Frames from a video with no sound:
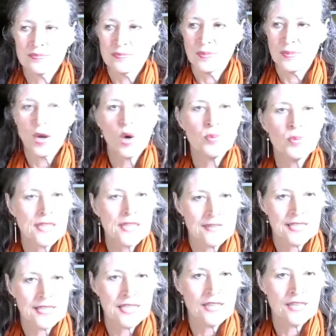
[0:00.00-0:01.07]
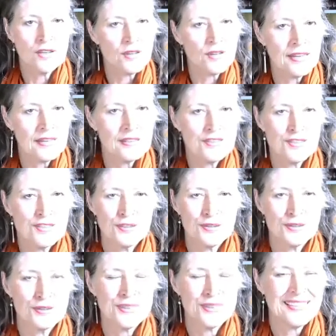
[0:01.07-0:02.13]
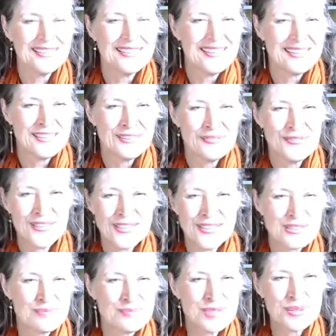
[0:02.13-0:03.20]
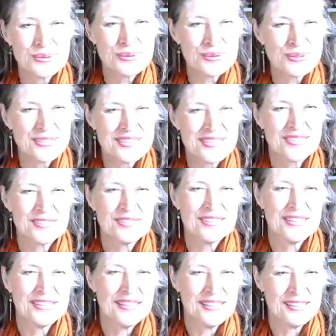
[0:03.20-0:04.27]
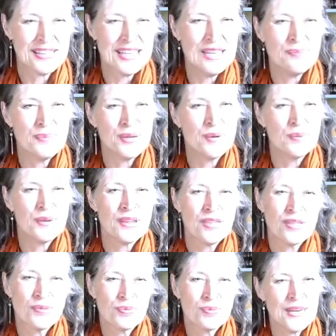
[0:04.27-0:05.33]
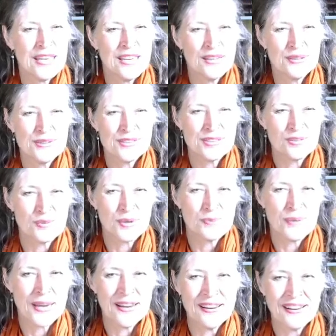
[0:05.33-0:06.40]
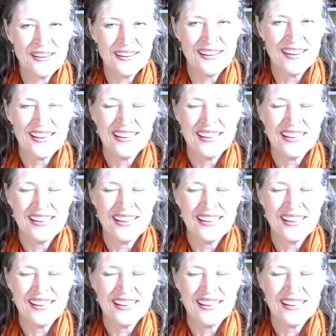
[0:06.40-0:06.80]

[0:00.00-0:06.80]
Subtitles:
We hope to have a tinker there to fix some tools in keeping with reuse and repair.